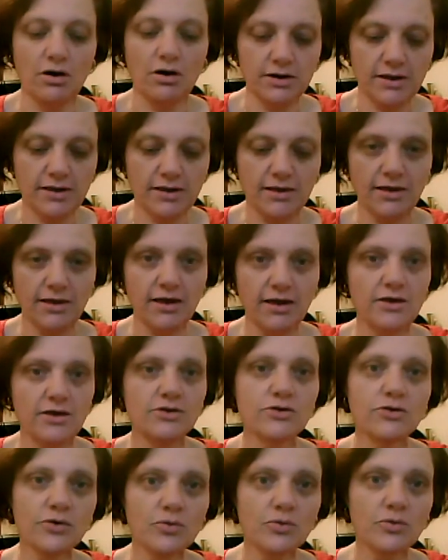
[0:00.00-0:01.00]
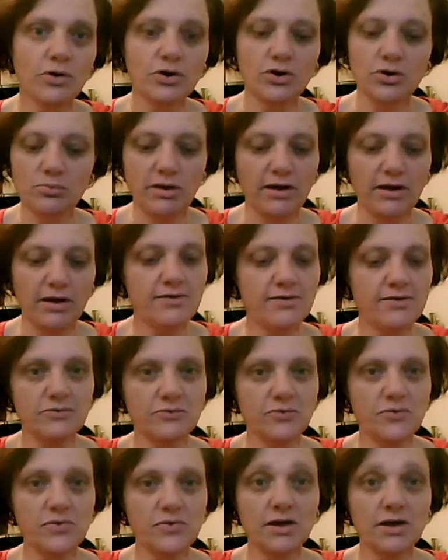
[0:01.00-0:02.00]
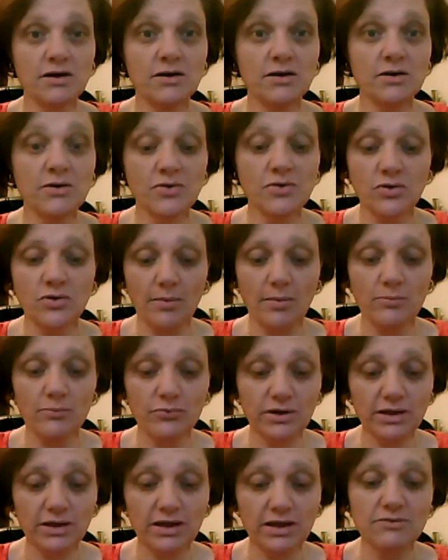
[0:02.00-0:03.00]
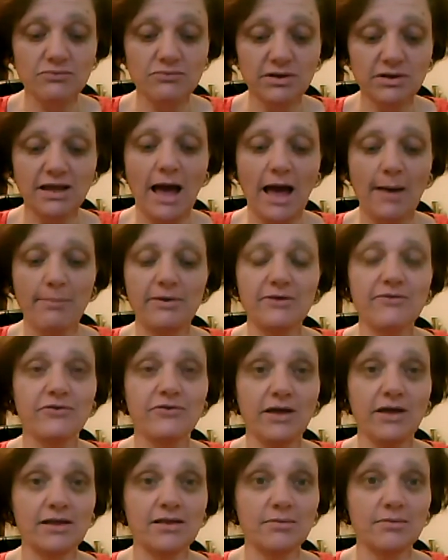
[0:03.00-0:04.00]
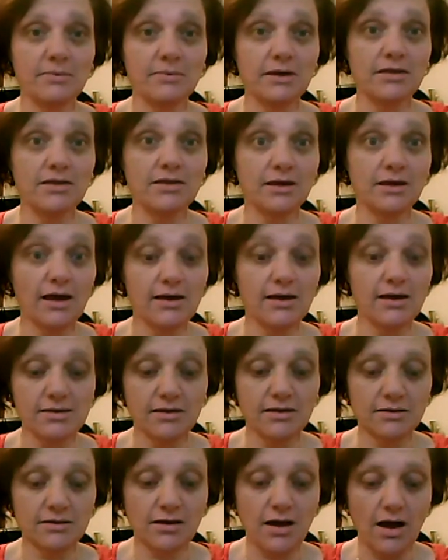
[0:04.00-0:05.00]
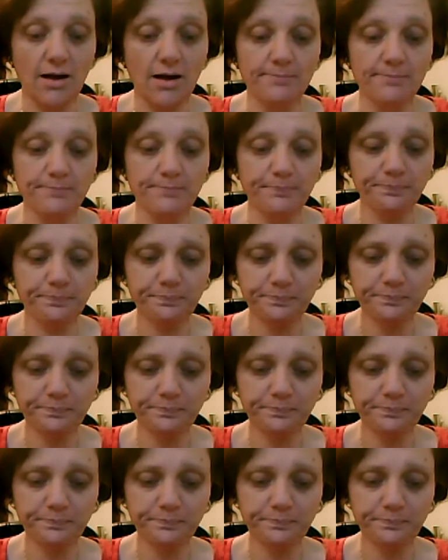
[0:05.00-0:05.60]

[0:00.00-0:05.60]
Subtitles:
Honestly, you're the one who makes the rules here. So I'm really, really happy for that to be the case, that I'm